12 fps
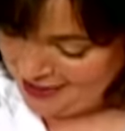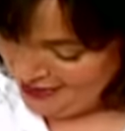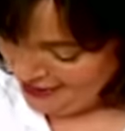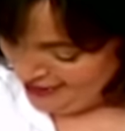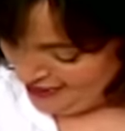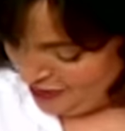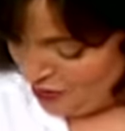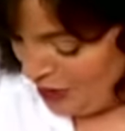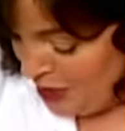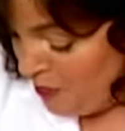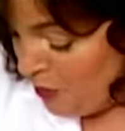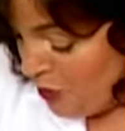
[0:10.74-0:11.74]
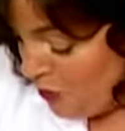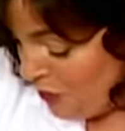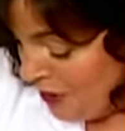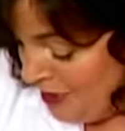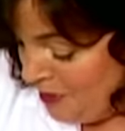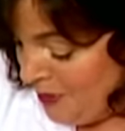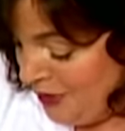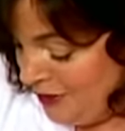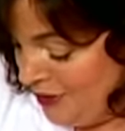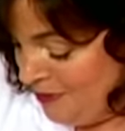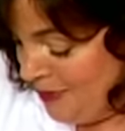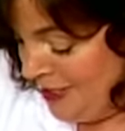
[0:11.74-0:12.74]
It transports really well to
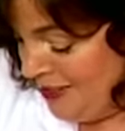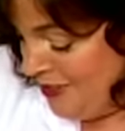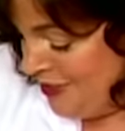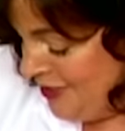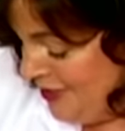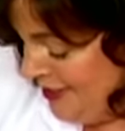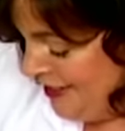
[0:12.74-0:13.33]
the beach.